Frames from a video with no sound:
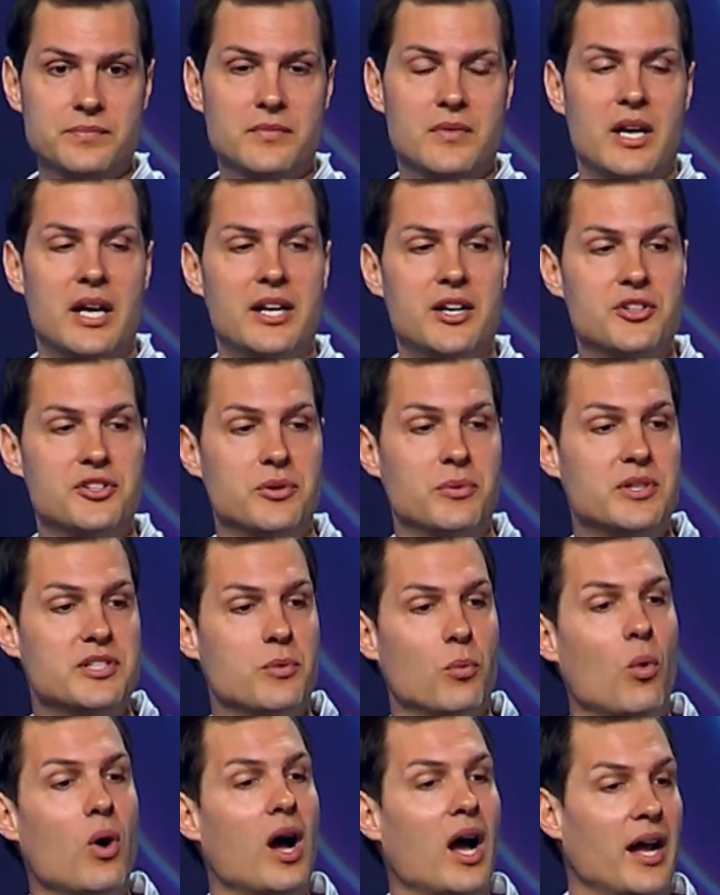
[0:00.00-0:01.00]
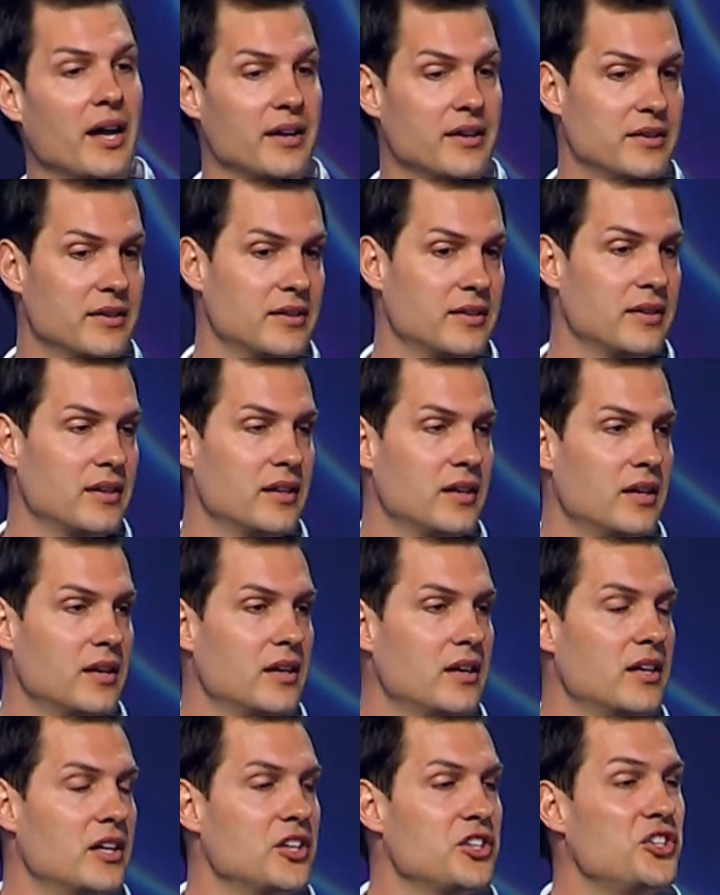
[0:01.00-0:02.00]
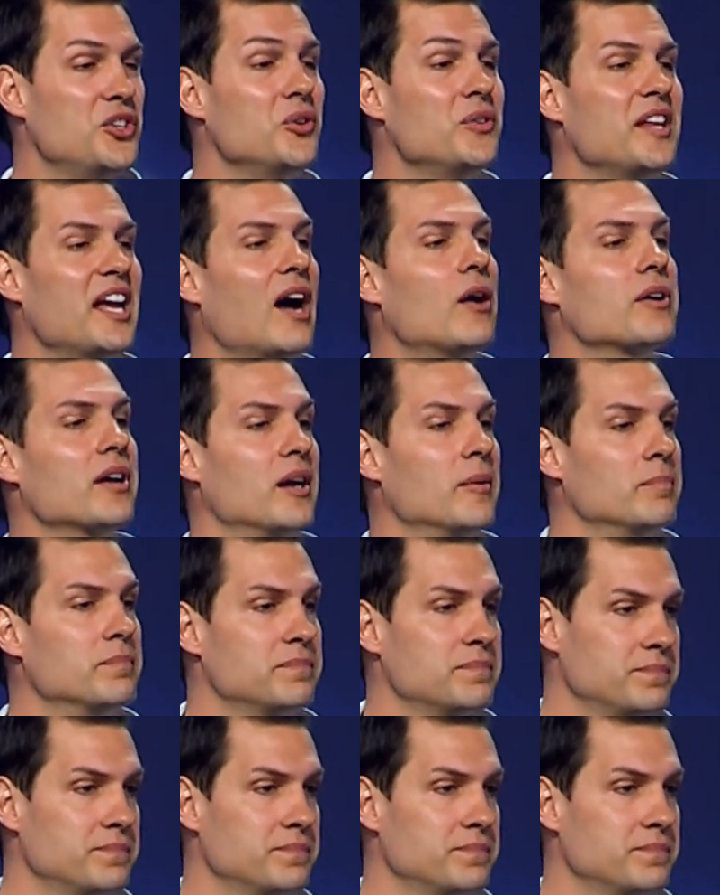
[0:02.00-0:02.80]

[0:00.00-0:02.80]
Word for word: And here's the reason why. She knew the outcome.